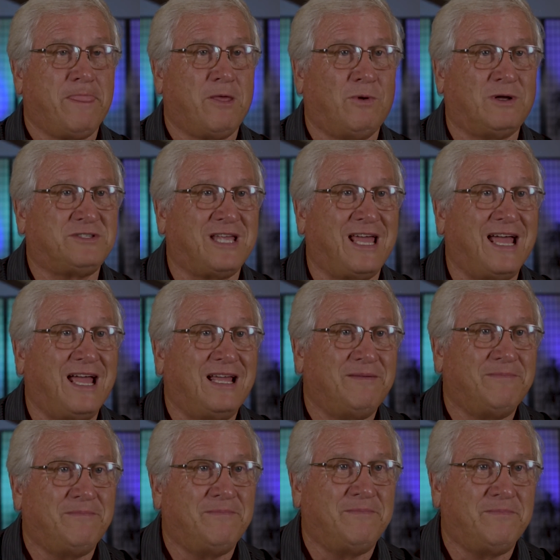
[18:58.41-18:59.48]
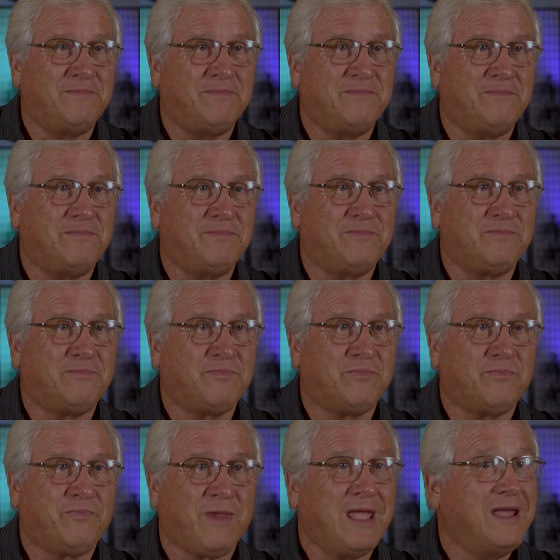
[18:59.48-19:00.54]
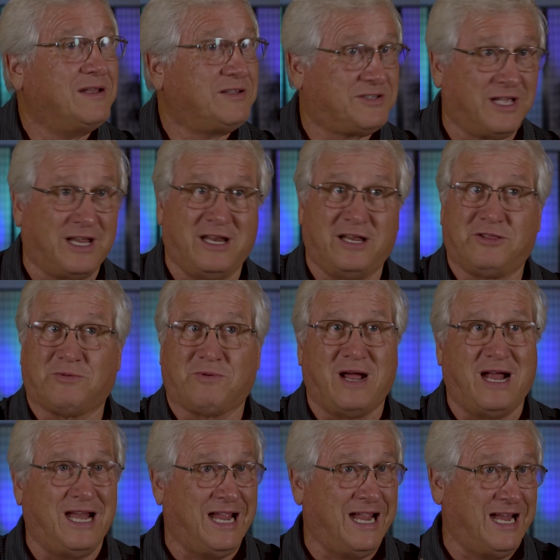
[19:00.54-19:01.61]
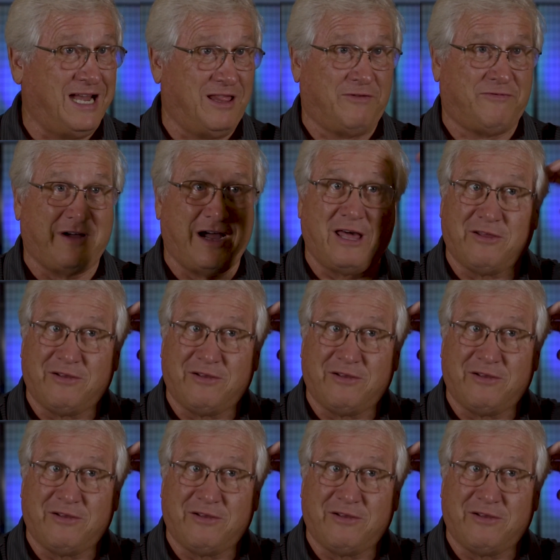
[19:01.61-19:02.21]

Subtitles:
What's that? Sitting at the right hand of the Father.